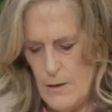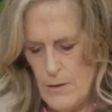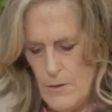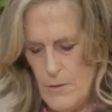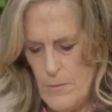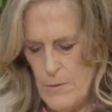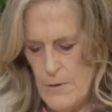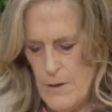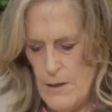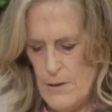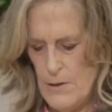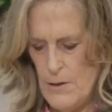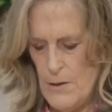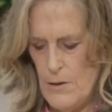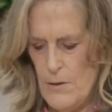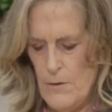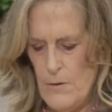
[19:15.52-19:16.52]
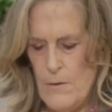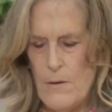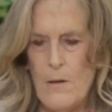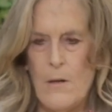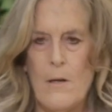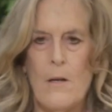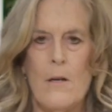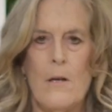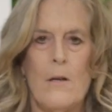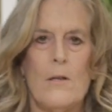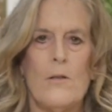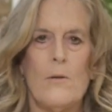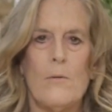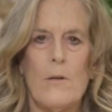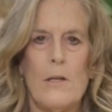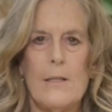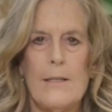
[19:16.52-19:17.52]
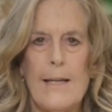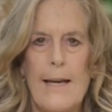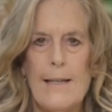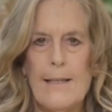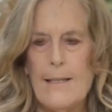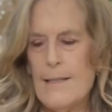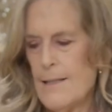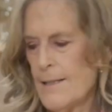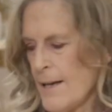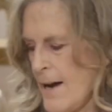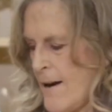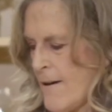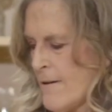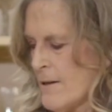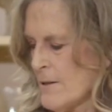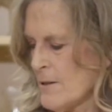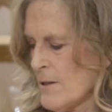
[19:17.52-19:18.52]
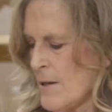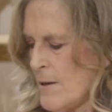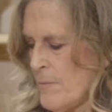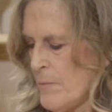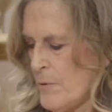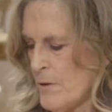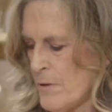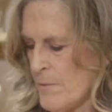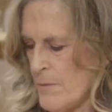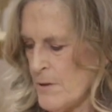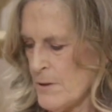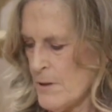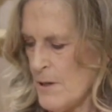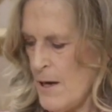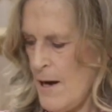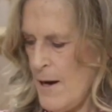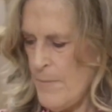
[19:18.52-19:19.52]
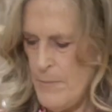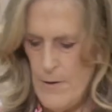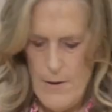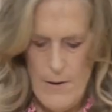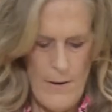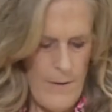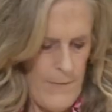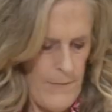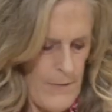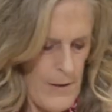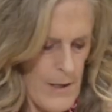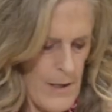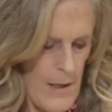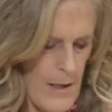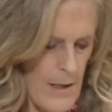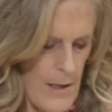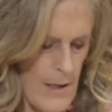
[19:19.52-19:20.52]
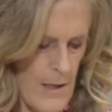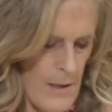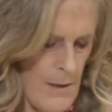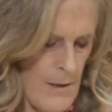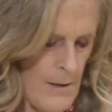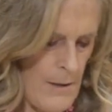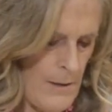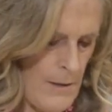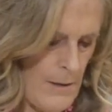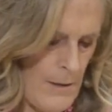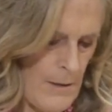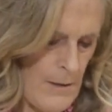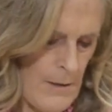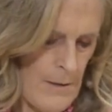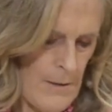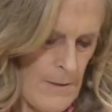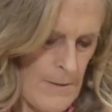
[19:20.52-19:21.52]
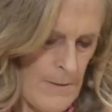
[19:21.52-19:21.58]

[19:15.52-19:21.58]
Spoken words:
Global Institute. So we're going to take these carrots and put them on top of the onions.